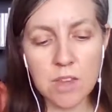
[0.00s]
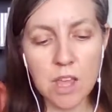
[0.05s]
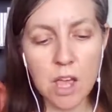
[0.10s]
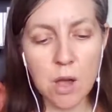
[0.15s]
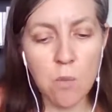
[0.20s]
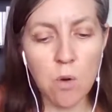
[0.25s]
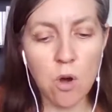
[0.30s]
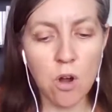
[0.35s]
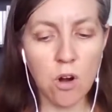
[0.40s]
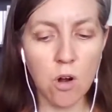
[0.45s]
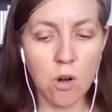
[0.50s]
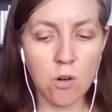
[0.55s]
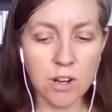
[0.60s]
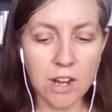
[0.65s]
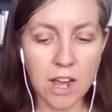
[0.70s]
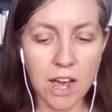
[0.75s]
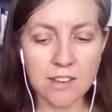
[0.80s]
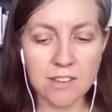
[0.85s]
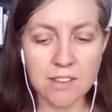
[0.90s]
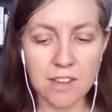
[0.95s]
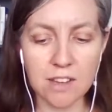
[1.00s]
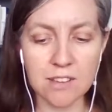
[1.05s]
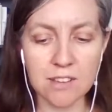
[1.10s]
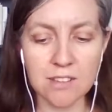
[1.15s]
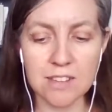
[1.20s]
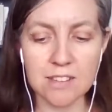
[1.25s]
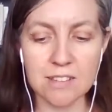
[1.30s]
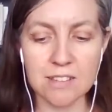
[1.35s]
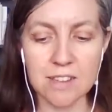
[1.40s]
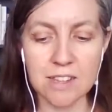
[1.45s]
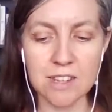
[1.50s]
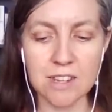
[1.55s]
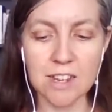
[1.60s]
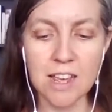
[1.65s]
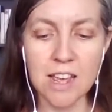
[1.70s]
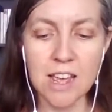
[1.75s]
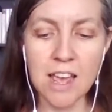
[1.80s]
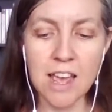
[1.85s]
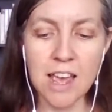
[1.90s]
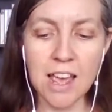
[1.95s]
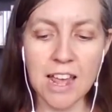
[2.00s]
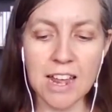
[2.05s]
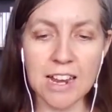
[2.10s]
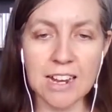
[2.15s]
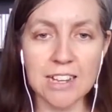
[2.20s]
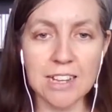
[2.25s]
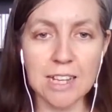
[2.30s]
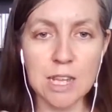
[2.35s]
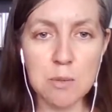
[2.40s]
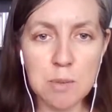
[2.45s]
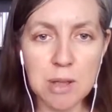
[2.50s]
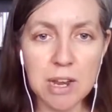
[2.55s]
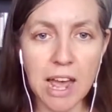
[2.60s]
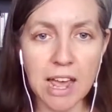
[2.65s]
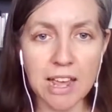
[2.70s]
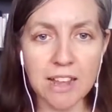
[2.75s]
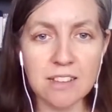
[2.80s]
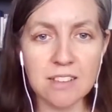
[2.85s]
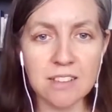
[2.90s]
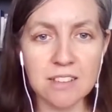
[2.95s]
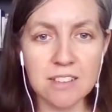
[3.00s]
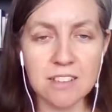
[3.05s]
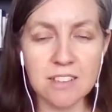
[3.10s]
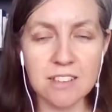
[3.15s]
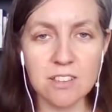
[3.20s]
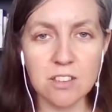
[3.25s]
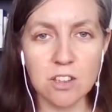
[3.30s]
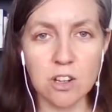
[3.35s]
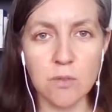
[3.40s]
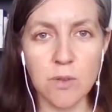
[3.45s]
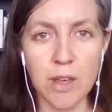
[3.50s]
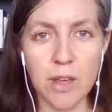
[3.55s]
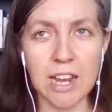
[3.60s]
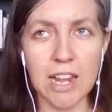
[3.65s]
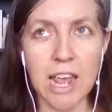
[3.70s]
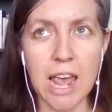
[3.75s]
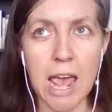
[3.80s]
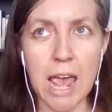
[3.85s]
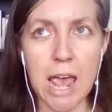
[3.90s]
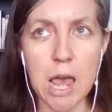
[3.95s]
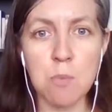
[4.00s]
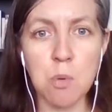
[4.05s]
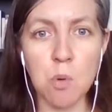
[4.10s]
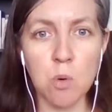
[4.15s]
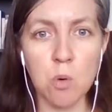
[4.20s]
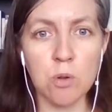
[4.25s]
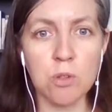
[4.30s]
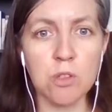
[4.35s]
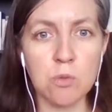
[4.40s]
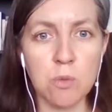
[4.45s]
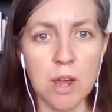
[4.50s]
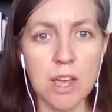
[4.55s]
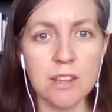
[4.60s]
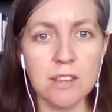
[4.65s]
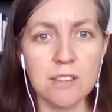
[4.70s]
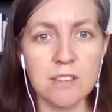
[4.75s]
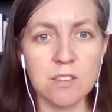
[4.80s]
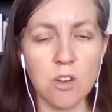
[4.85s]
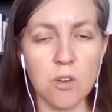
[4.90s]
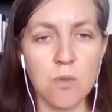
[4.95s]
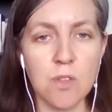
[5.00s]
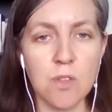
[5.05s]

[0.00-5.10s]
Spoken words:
And what On Guard does is that it eliminates sort of any airborne threats. So if